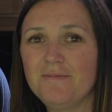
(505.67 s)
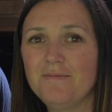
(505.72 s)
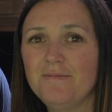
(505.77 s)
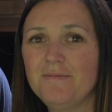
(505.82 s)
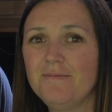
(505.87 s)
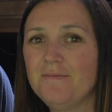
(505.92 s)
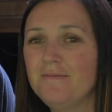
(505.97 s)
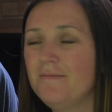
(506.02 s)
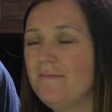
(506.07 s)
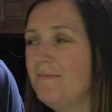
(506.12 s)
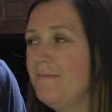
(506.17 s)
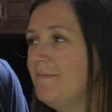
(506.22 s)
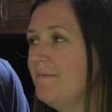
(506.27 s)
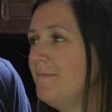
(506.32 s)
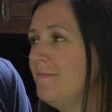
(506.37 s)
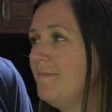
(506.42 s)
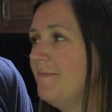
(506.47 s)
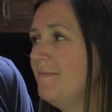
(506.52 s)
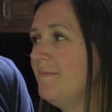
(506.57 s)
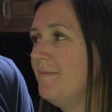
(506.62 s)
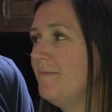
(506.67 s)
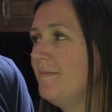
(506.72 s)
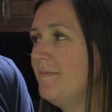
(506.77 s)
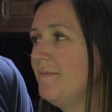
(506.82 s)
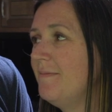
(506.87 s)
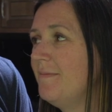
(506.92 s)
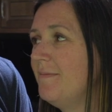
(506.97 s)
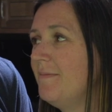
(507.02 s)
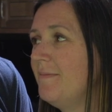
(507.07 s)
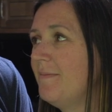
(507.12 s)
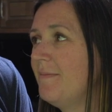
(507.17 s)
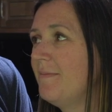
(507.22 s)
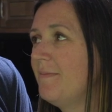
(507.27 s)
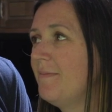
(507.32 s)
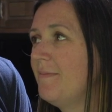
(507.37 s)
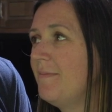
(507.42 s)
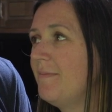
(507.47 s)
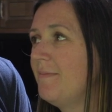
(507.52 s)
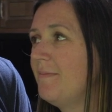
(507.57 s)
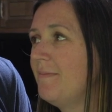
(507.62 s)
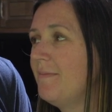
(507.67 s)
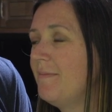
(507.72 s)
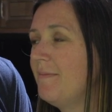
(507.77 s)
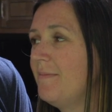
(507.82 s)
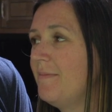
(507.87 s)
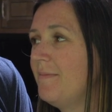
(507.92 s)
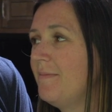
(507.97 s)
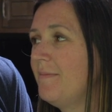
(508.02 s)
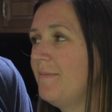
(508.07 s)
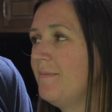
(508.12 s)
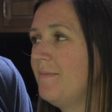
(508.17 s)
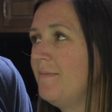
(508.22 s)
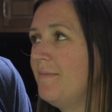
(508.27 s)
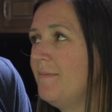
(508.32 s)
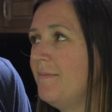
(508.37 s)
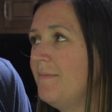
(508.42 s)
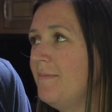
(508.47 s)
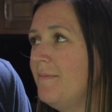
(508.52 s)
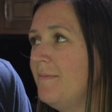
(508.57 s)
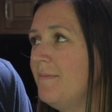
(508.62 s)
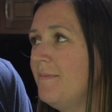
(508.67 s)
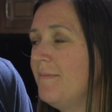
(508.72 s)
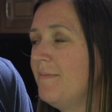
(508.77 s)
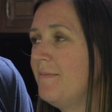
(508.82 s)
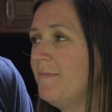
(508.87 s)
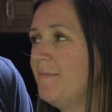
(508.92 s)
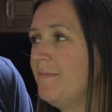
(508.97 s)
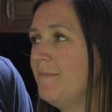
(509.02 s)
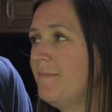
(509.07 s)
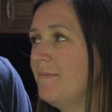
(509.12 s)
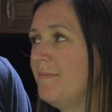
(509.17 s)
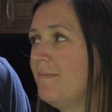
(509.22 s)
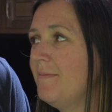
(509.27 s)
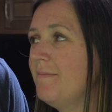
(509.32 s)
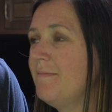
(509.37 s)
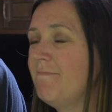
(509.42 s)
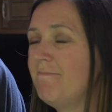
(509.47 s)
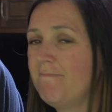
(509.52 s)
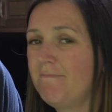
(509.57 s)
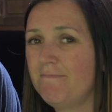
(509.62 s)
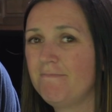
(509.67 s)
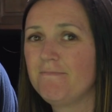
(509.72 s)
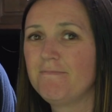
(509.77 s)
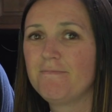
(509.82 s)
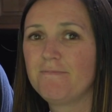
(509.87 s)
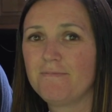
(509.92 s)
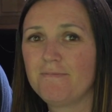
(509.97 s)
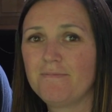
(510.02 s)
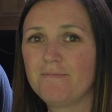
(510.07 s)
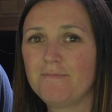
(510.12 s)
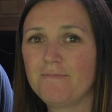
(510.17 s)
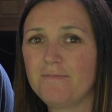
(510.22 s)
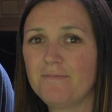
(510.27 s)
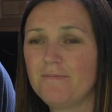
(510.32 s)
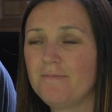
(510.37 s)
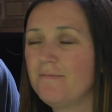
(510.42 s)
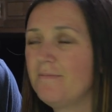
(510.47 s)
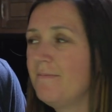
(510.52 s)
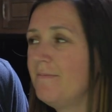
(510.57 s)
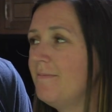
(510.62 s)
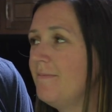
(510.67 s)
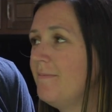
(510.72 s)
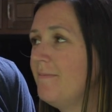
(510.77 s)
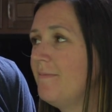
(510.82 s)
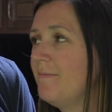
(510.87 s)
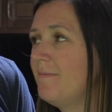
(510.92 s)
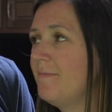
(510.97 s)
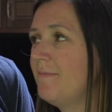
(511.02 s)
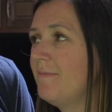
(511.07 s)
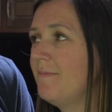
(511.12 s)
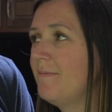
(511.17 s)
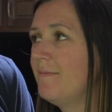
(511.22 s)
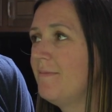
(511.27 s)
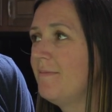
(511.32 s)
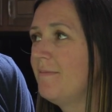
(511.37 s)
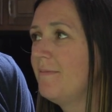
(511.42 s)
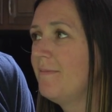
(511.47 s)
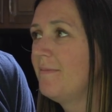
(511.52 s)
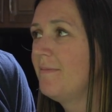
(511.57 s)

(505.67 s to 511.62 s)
This person isn't speaking.